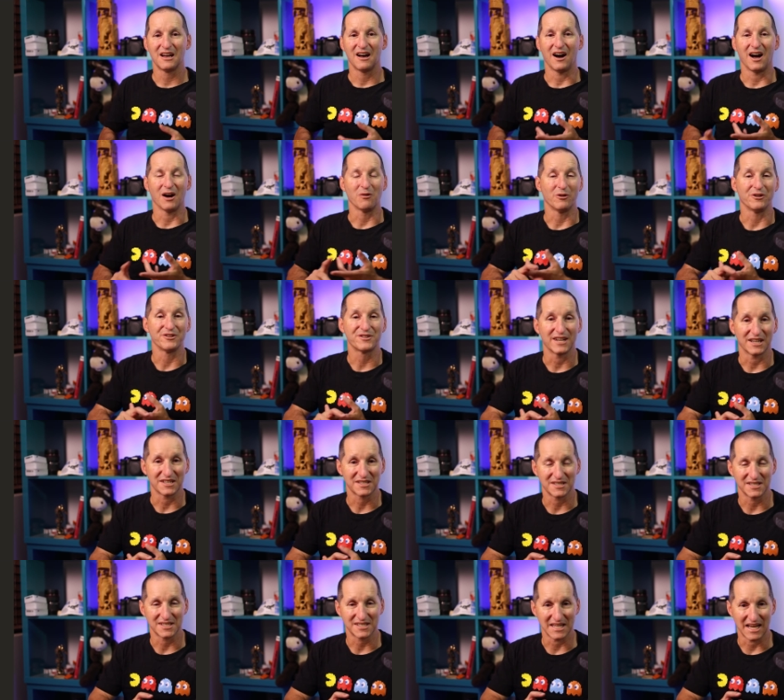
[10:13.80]
I won't touch
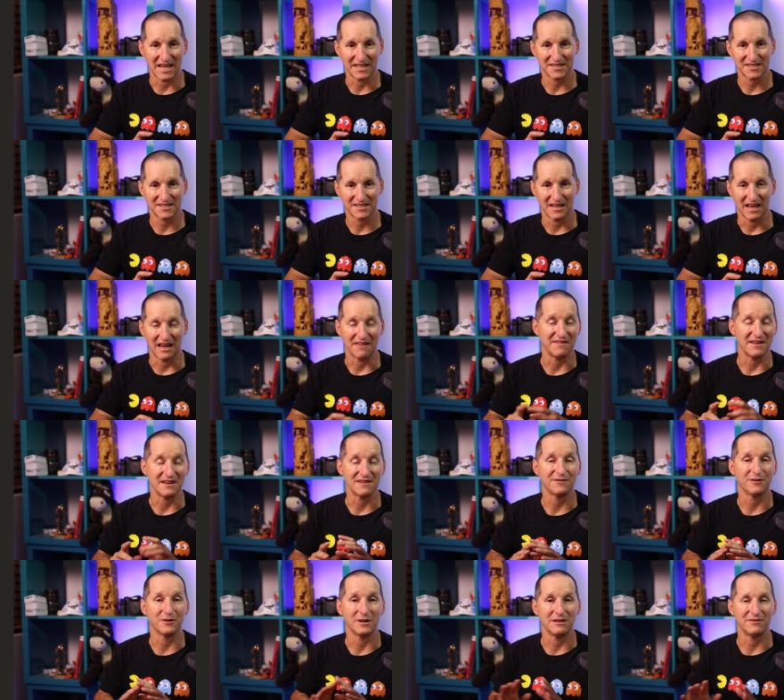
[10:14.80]
the stats, and
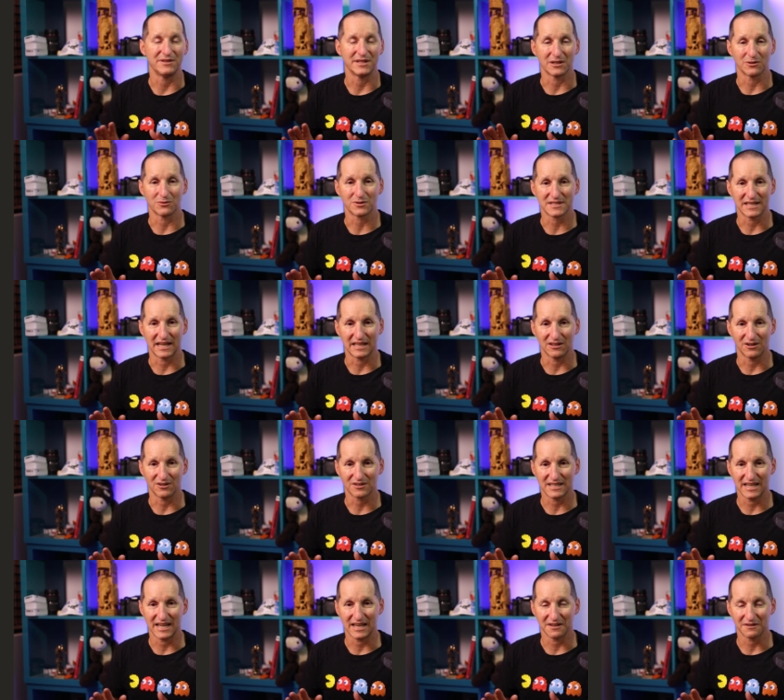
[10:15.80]
therefore everything will stay locked
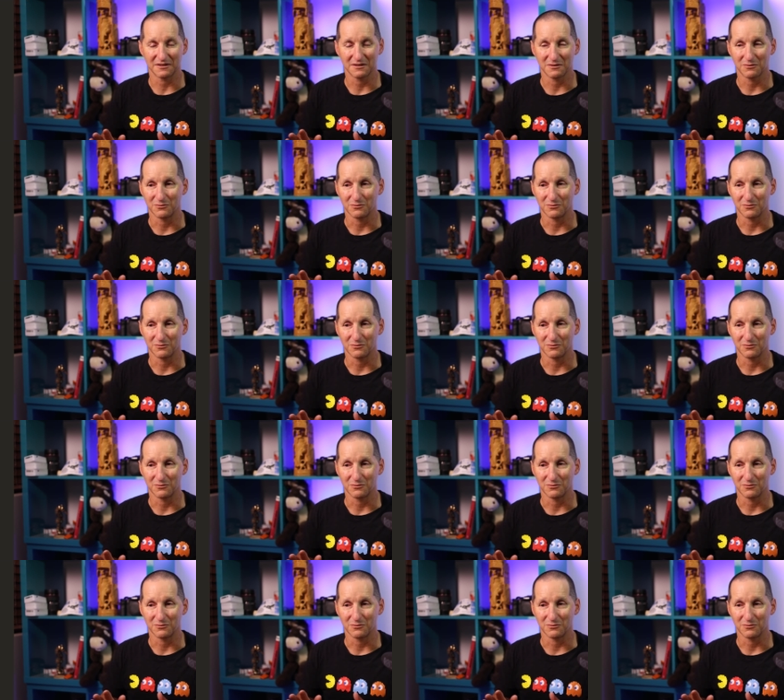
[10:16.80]
down.